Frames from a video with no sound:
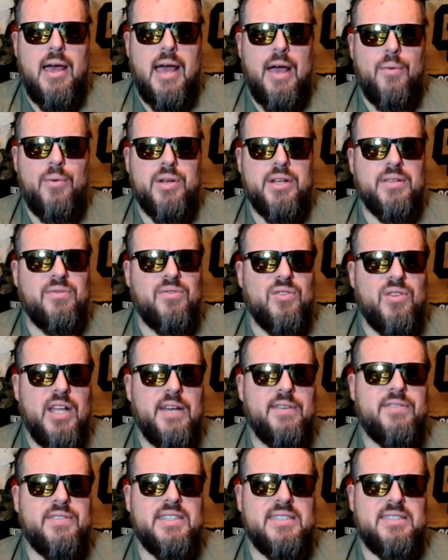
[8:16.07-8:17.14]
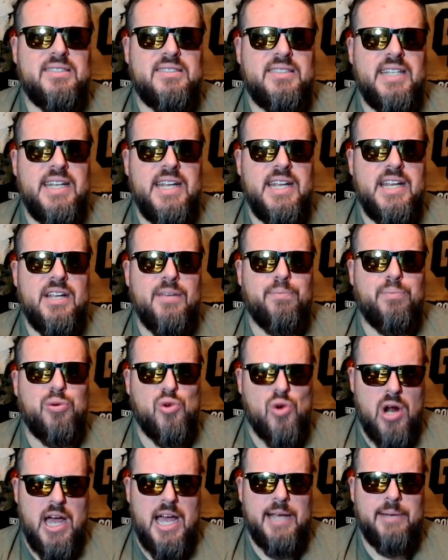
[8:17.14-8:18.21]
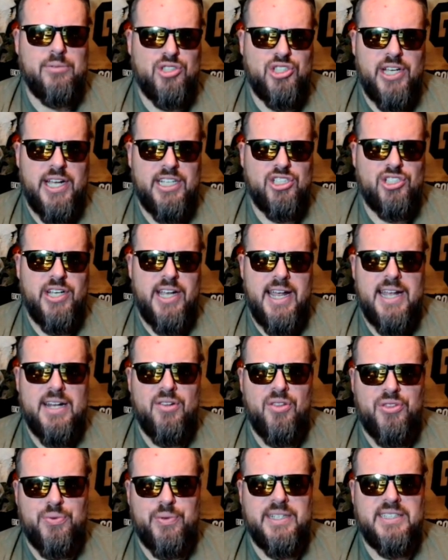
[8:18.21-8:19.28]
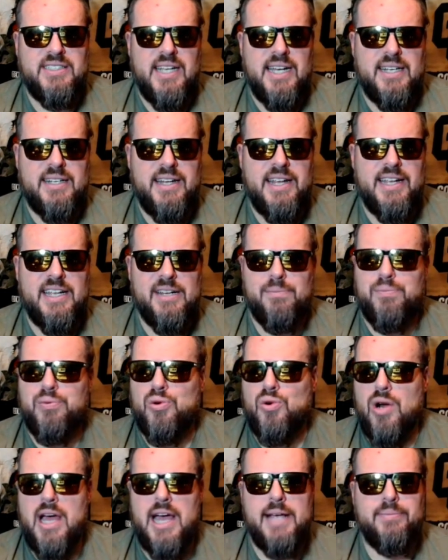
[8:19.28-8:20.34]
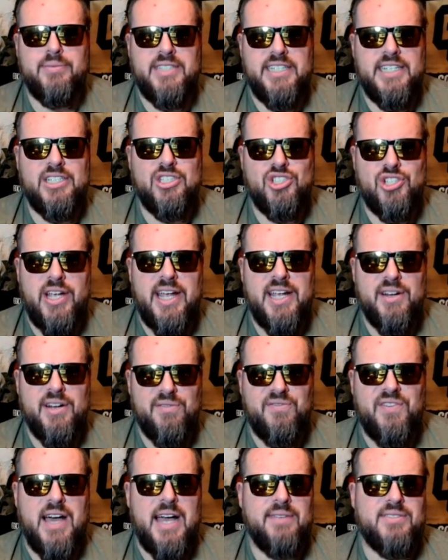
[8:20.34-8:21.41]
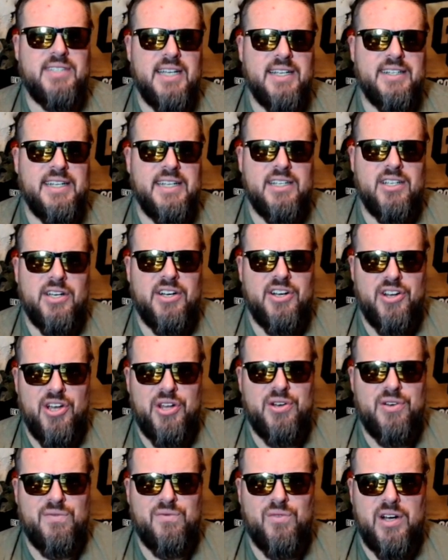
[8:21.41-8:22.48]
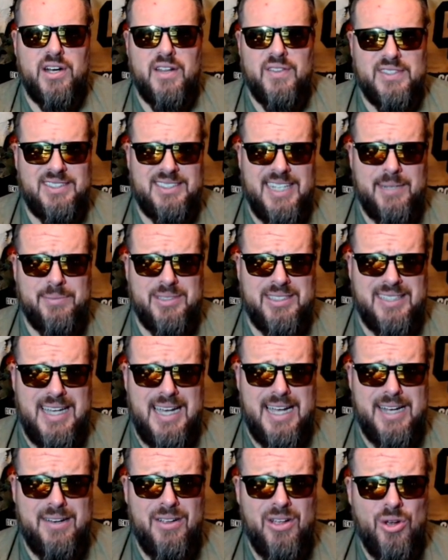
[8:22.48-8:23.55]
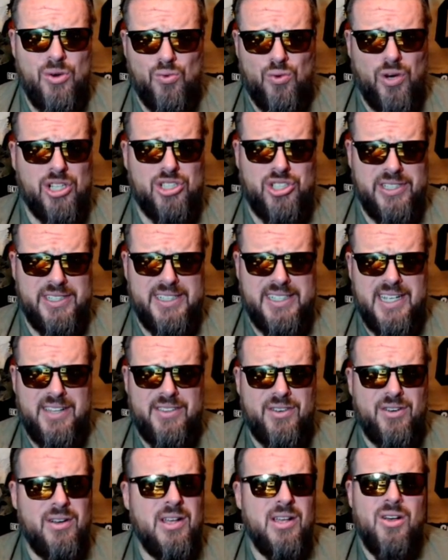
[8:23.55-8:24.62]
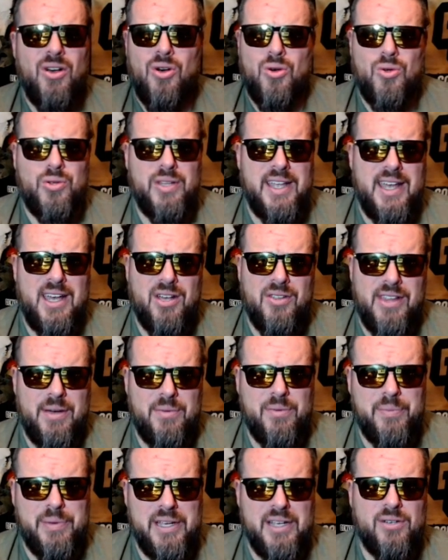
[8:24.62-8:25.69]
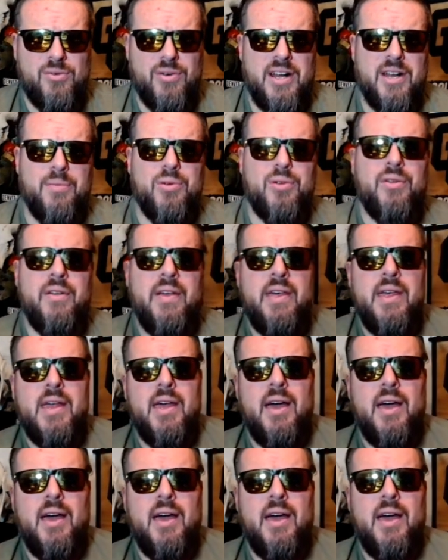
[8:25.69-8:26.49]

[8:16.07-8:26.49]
I would have loved to see prime JJ in a 3 technique and prime TJ in a 5 technique on an underfront on the same side, rushing together. Holy hell, that would be incredible.